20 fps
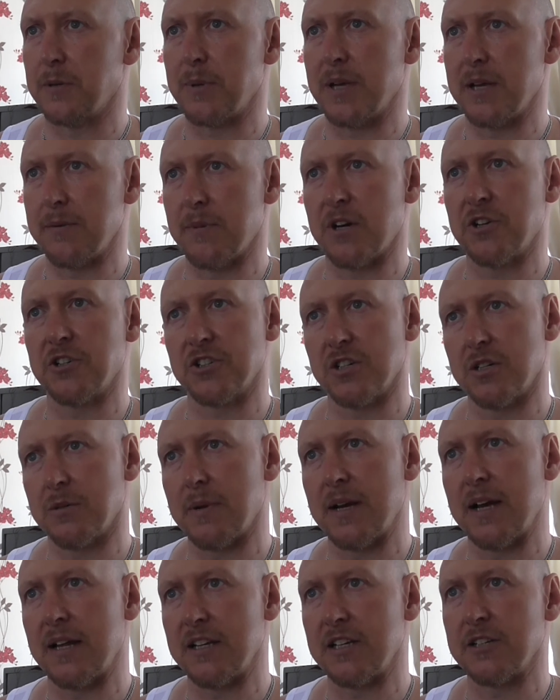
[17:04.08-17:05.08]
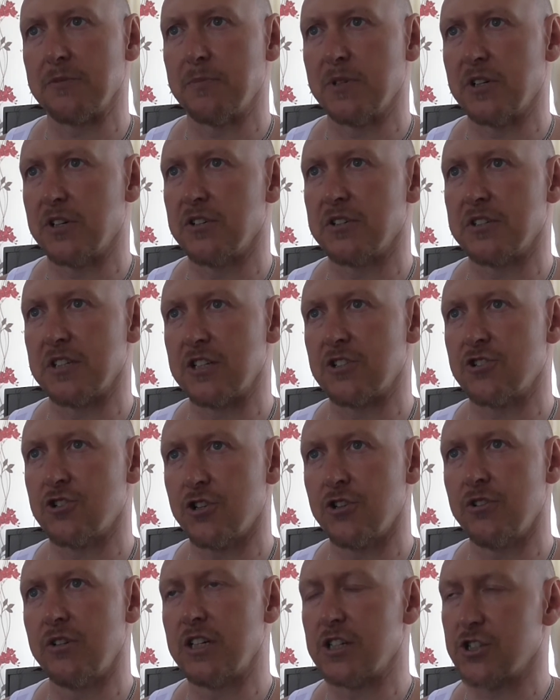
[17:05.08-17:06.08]
a bit emotional about this, because it
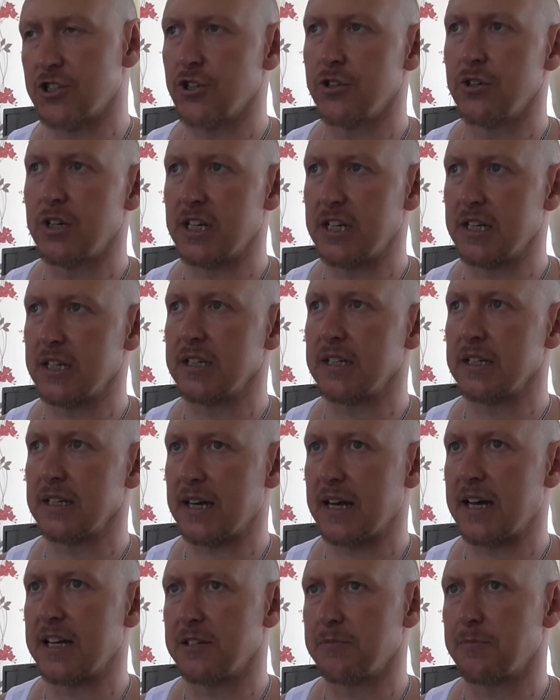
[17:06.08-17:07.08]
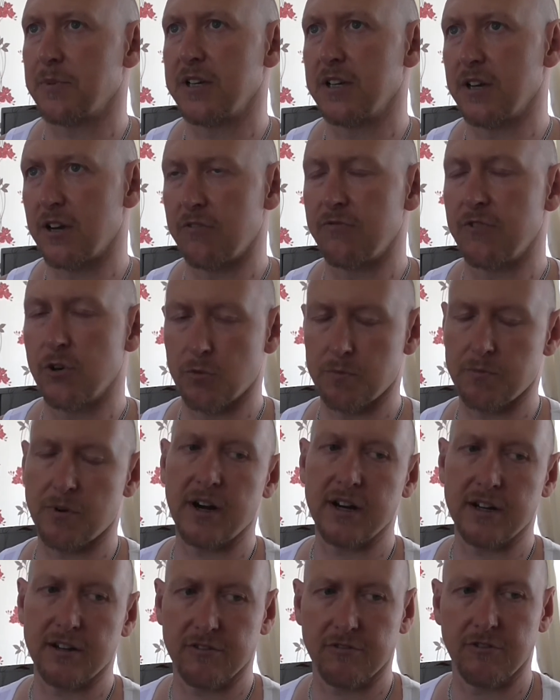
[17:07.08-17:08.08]
truly has been a real
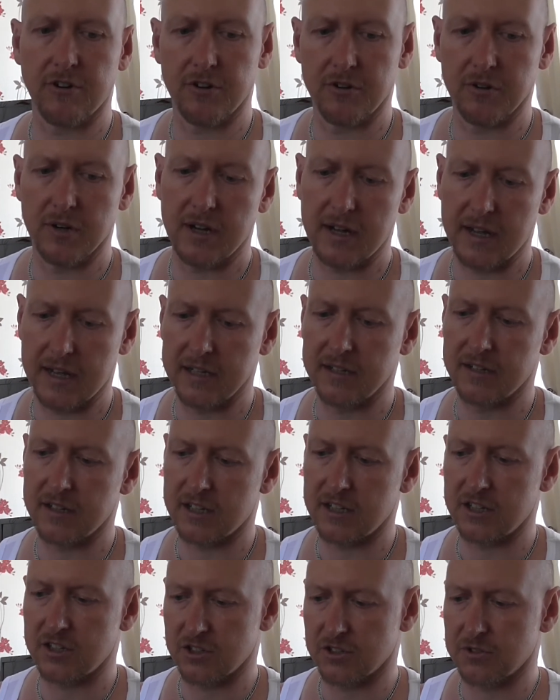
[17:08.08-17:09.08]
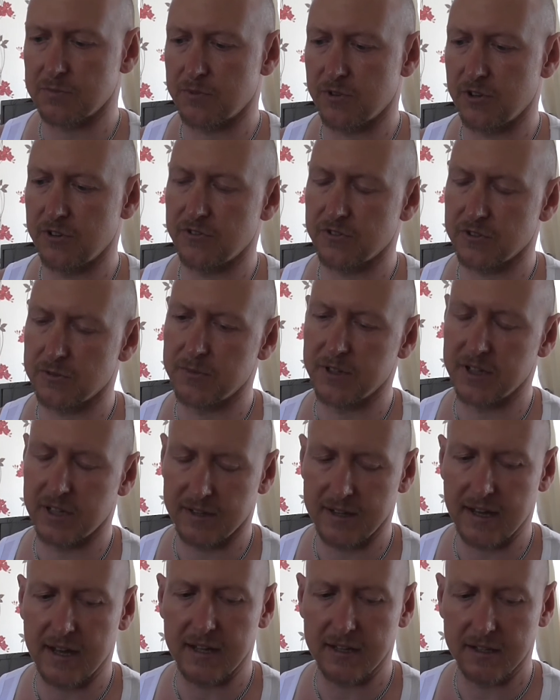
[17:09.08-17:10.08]
breakthrough, and it just proves to me
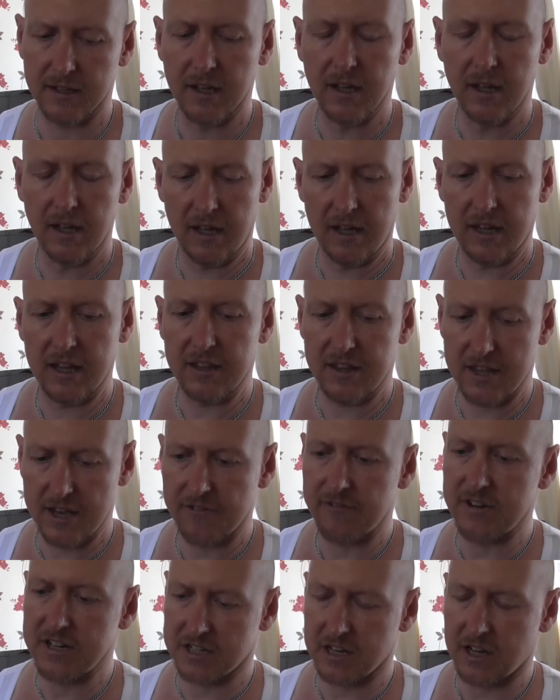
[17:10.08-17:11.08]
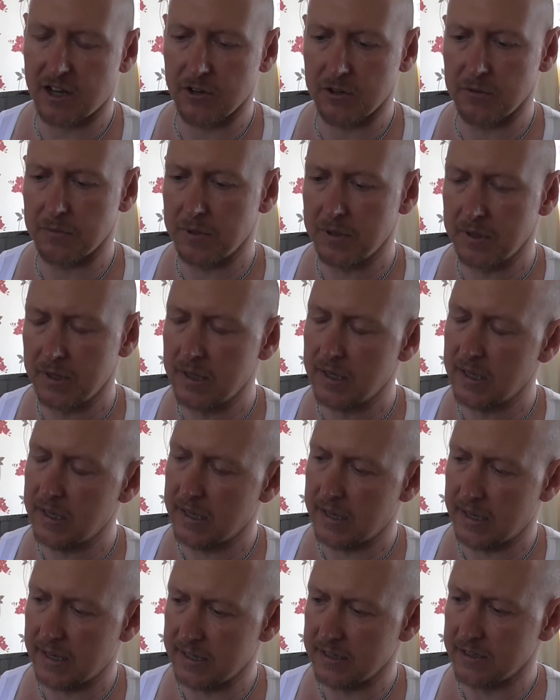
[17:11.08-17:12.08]
that there is hope,
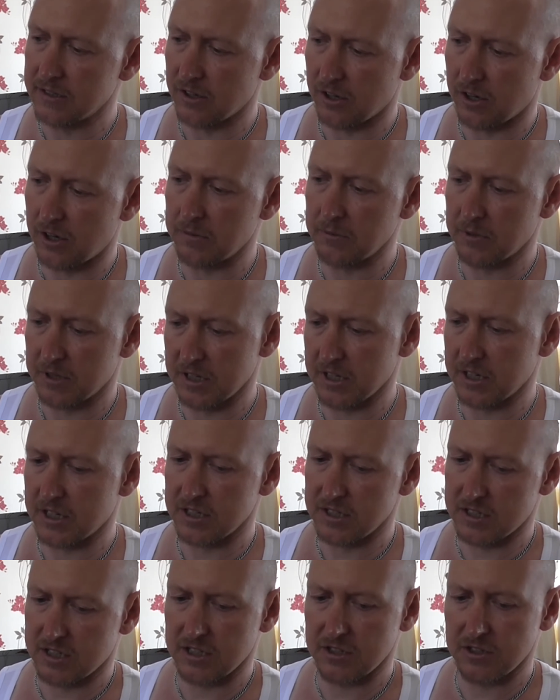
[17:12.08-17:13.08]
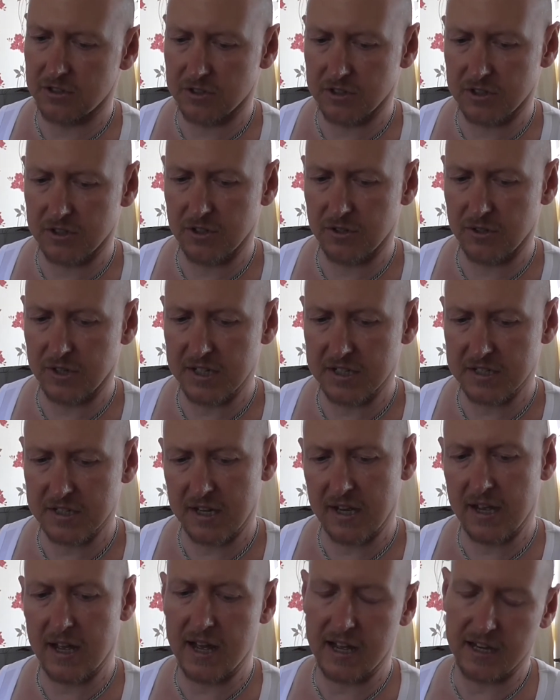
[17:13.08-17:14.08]
and I'm going to continue to do this
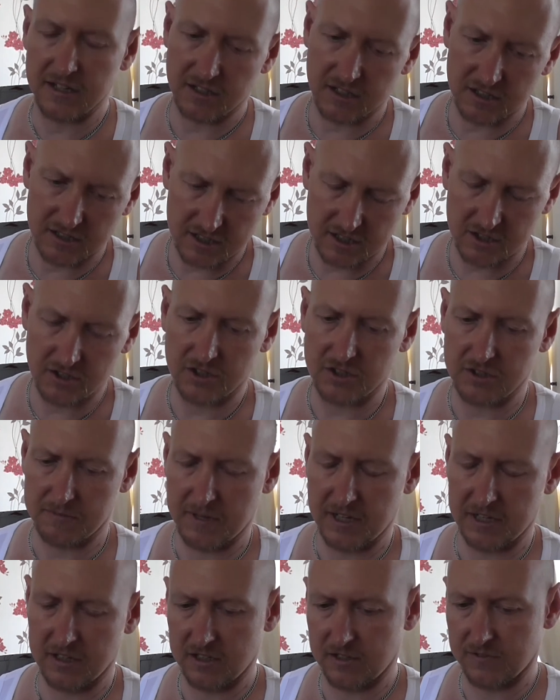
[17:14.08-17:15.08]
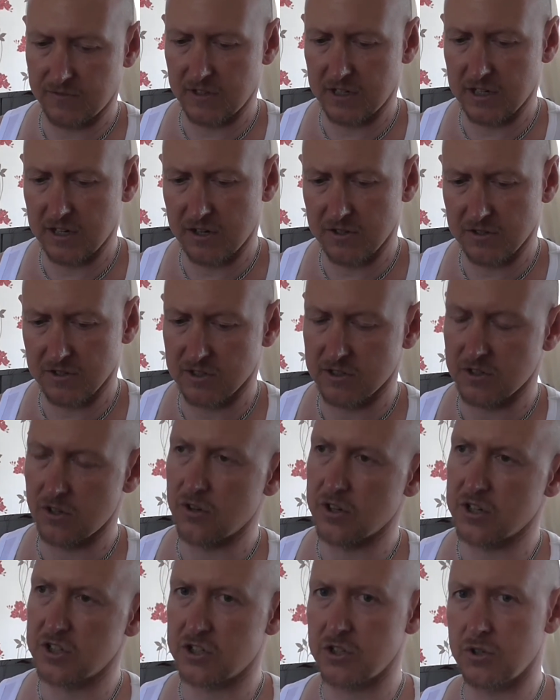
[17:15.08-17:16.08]
and continue to make these videos as
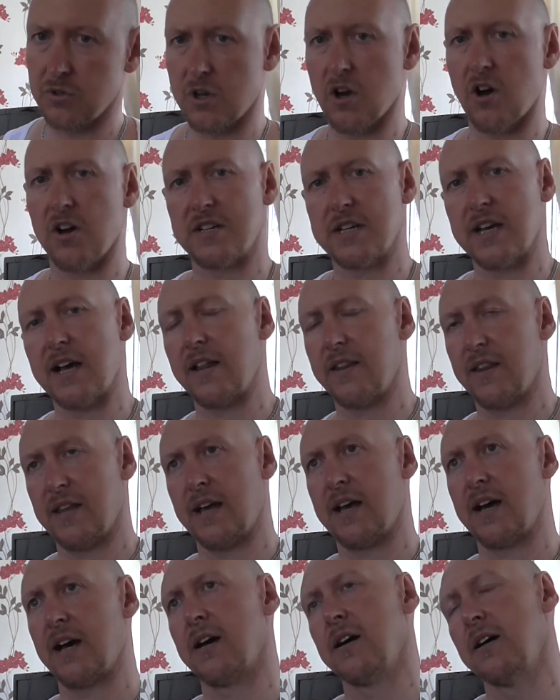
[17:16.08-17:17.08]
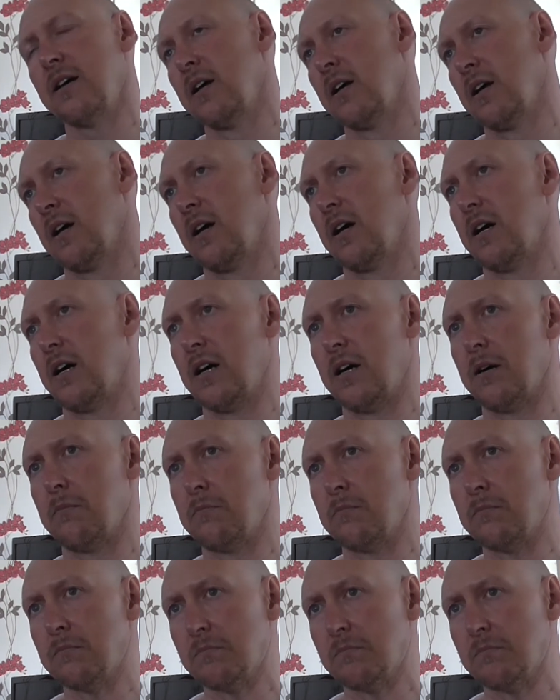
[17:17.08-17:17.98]
long as you guys out there are